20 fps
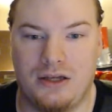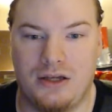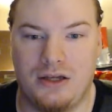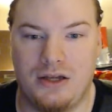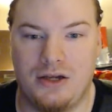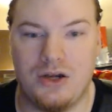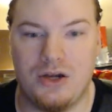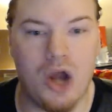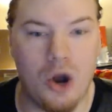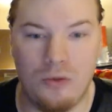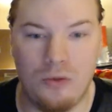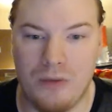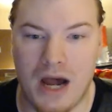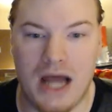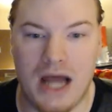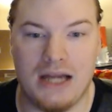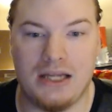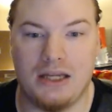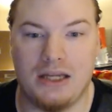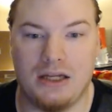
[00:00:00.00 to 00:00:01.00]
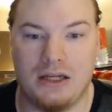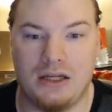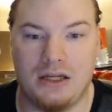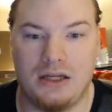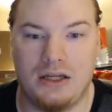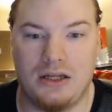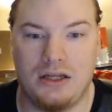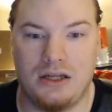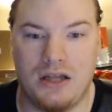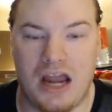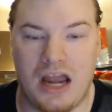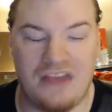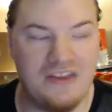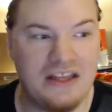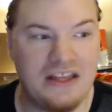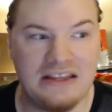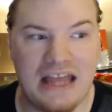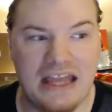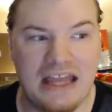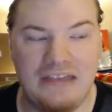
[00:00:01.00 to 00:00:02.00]
Nobody. I
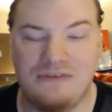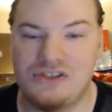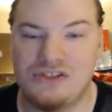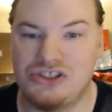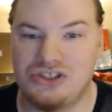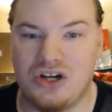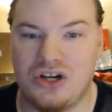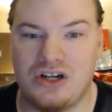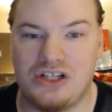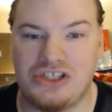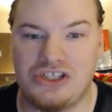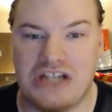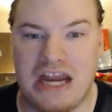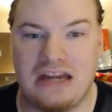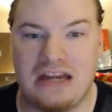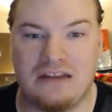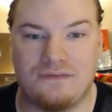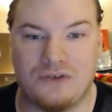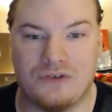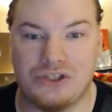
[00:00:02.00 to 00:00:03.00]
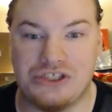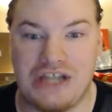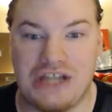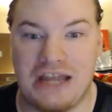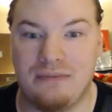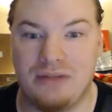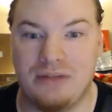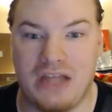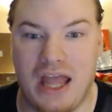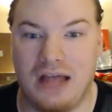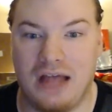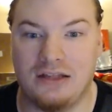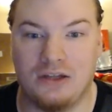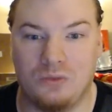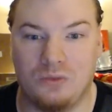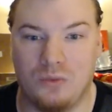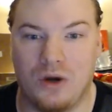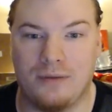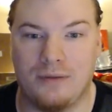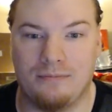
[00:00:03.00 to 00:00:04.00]
think they even started chanting for JBL
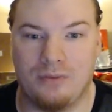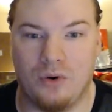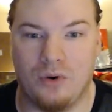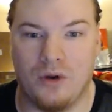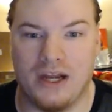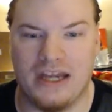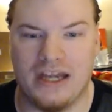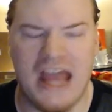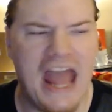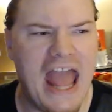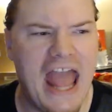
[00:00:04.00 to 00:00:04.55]
at one point.